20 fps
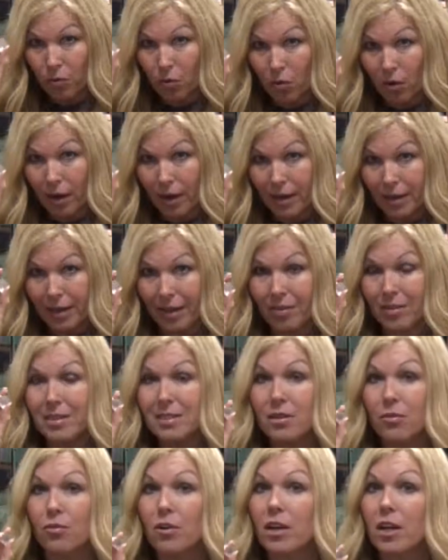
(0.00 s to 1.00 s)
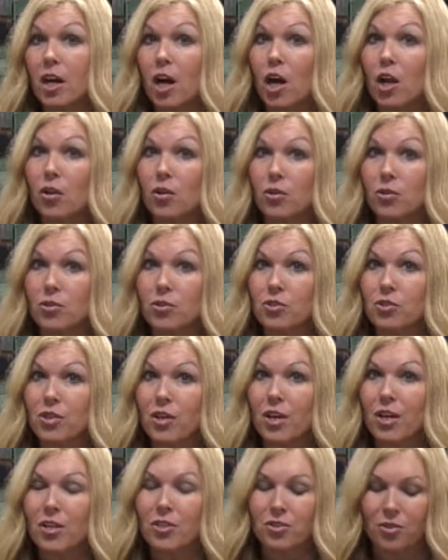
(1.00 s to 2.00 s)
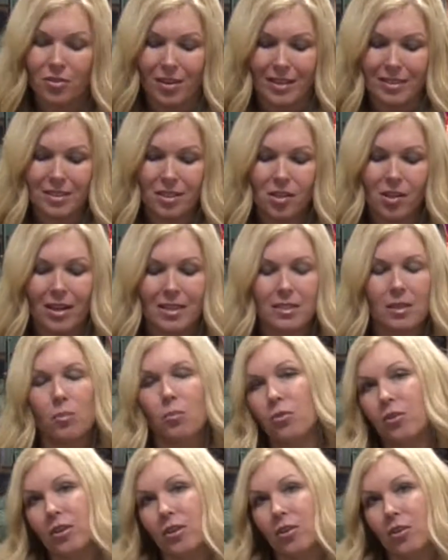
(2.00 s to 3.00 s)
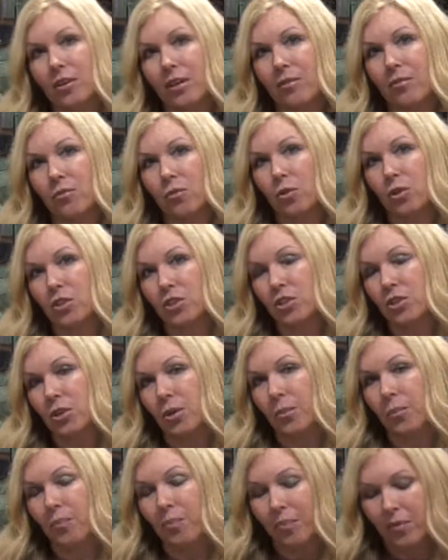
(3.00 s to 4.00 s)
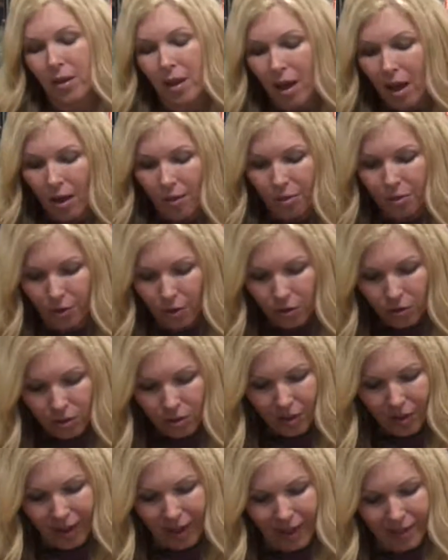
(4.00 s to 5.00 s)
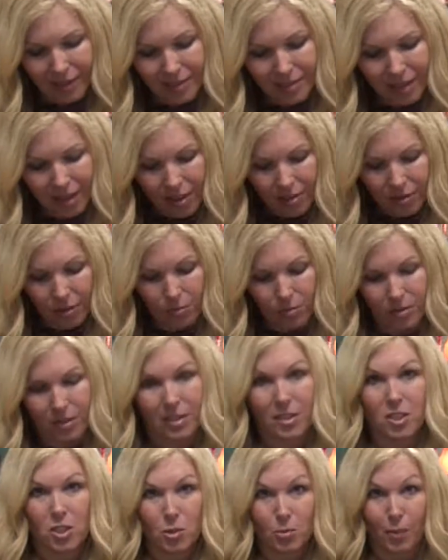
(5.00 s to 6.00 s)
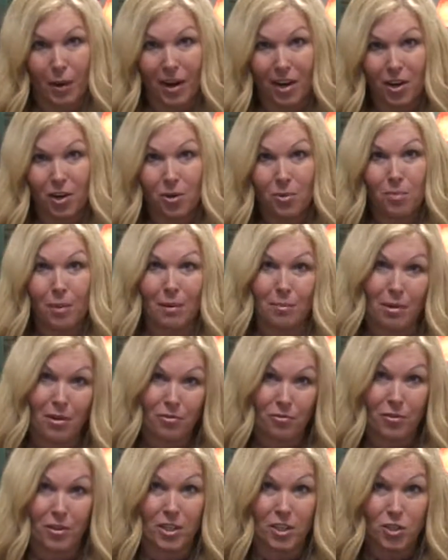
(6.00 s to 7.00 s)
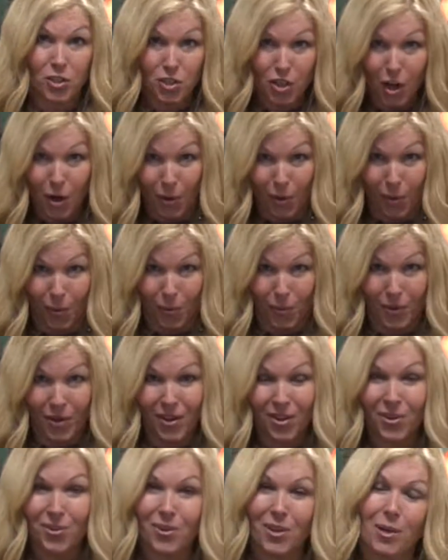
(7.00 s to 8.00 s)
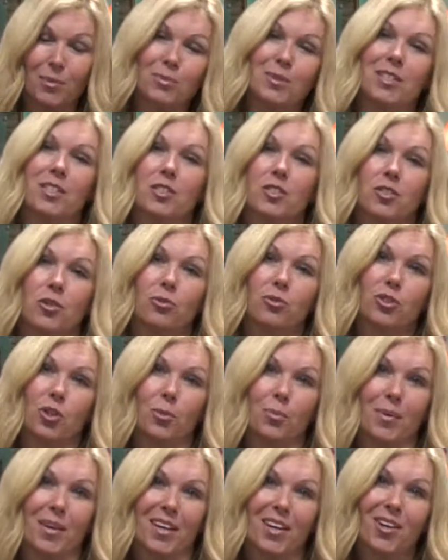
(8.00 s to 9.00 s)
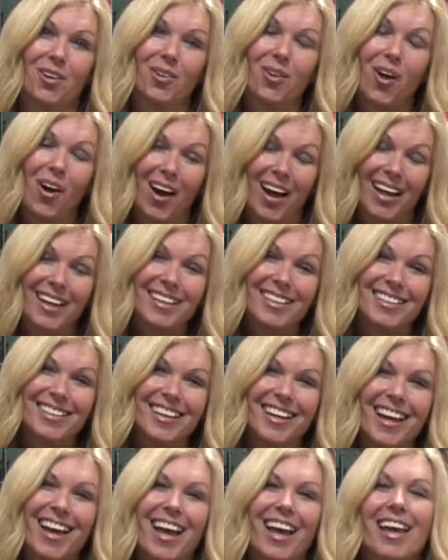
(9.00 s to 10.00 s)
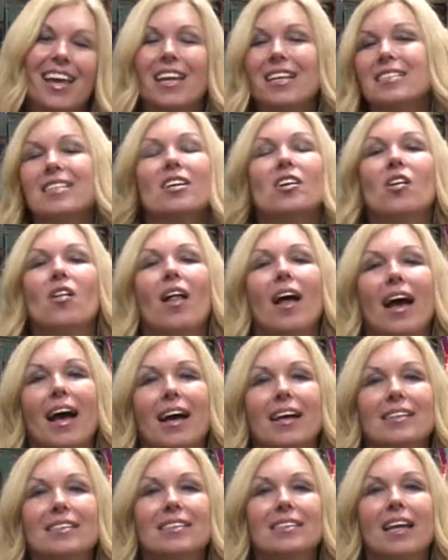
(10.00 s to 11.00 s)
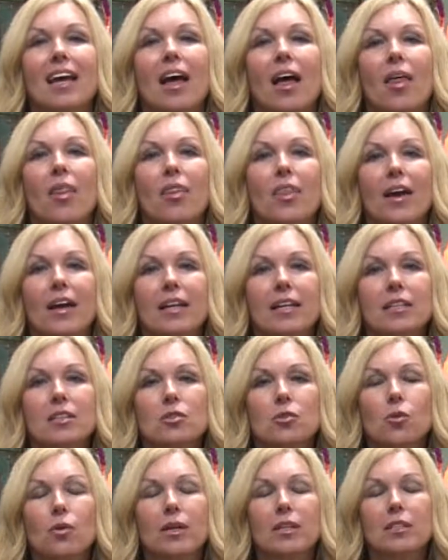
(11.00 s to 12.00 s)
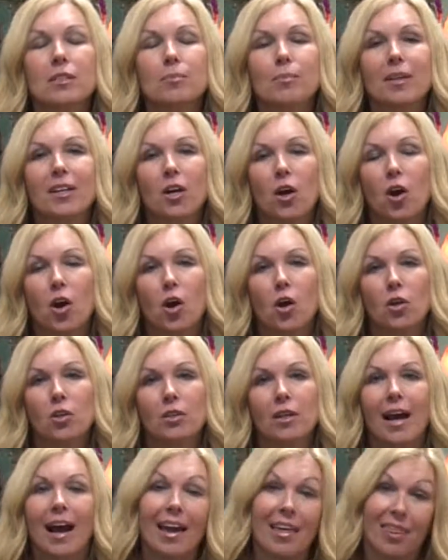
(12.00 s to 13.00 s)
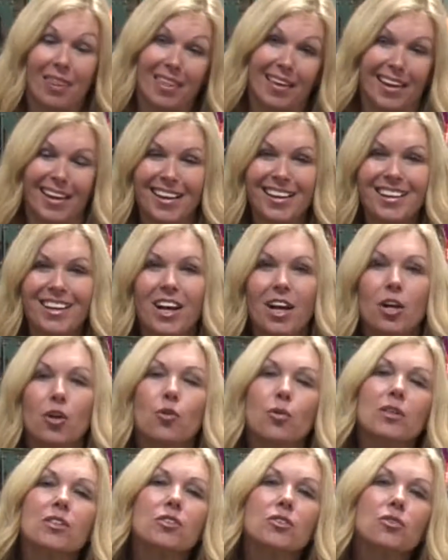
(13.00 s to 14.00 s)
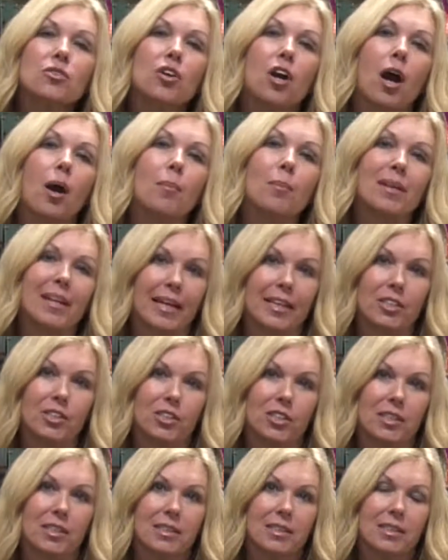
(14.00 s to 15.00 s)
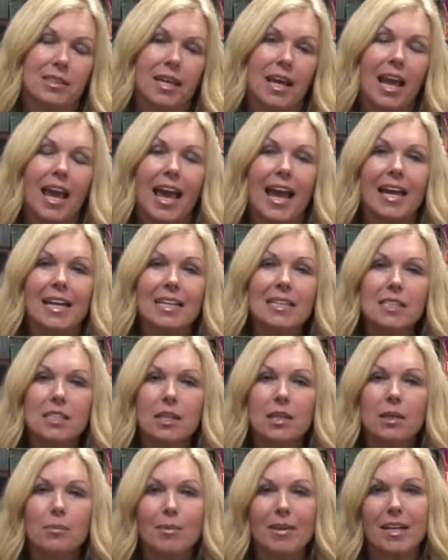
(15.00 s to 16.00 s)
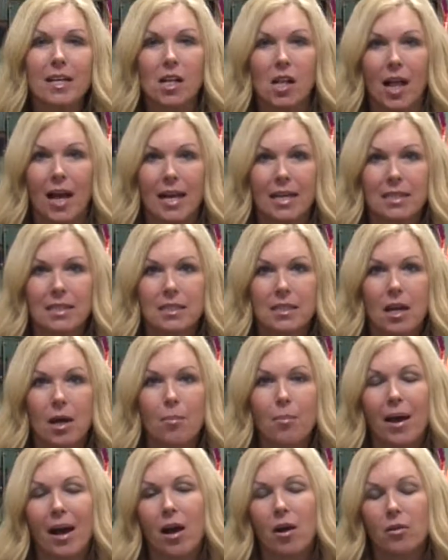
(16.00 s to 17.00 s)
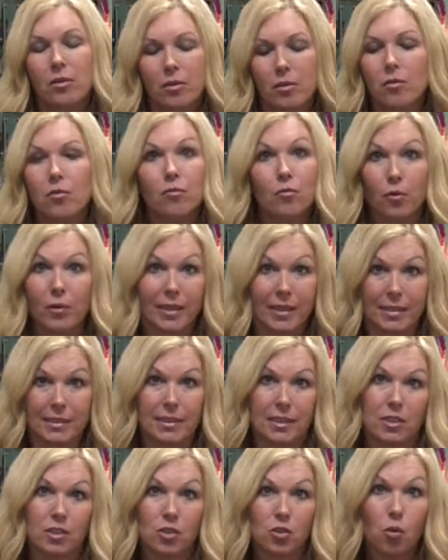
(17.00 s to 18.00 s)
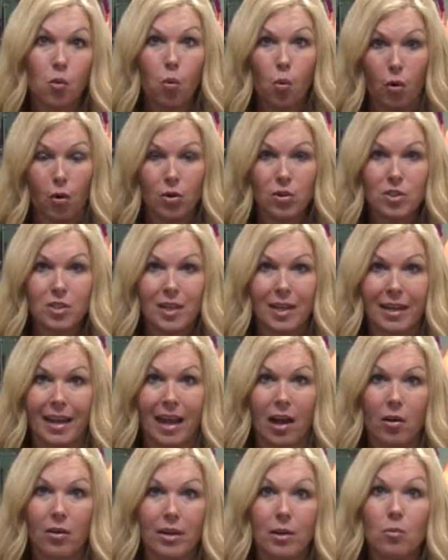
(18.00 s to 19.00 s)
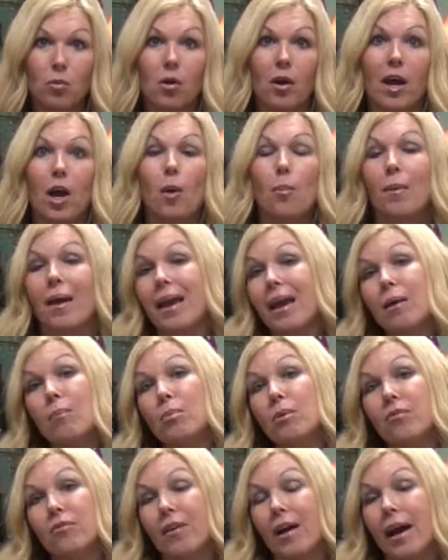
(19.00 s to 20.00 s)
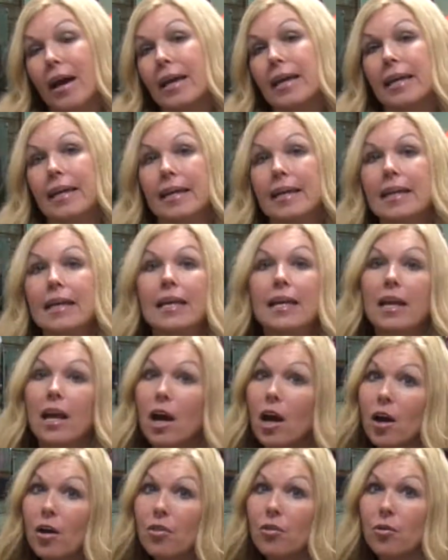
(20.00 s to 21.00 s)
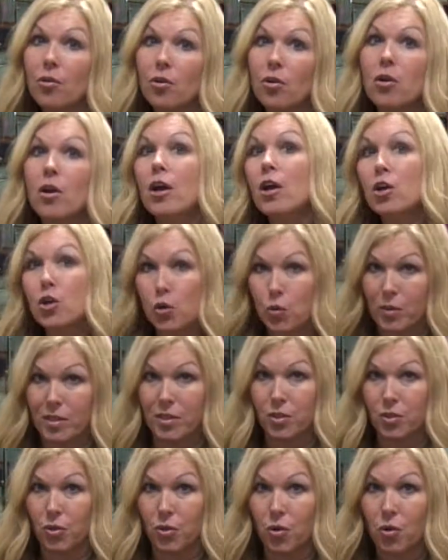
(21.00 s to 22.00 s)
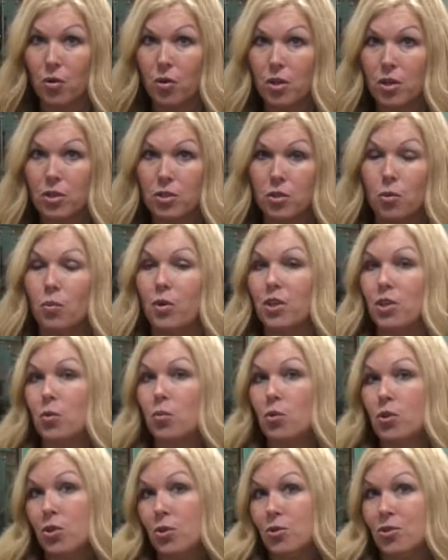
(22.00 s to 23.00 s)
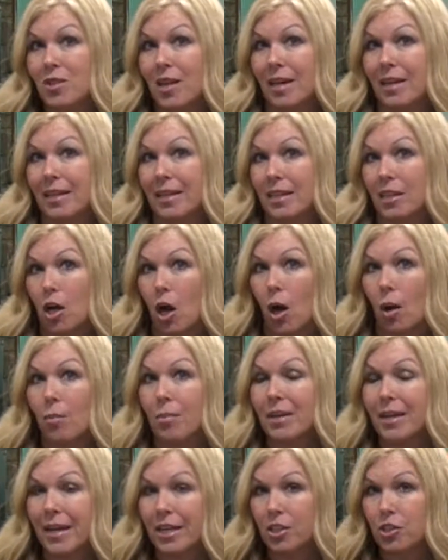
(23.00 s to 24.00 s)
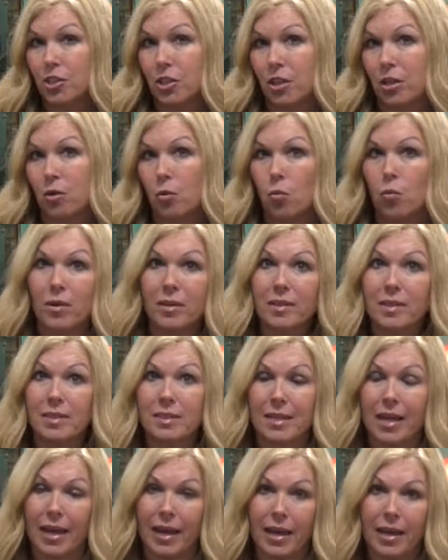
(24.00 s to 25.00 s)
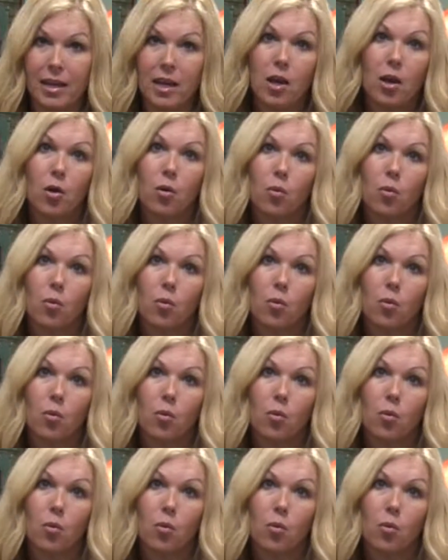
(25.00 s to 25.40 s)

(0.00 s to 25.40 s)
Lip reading: fluorite and the different colors. So that's a class I'm really looking forward to. A third class that was inspired by my friend Joan, who comes into SoulTopia a lot, is a class that is going to be called, I think, Crystal Combinations. And it's going to be a class about, for instance, quartz and how it will help amplify any other crystal. So when you use that in combination with, say,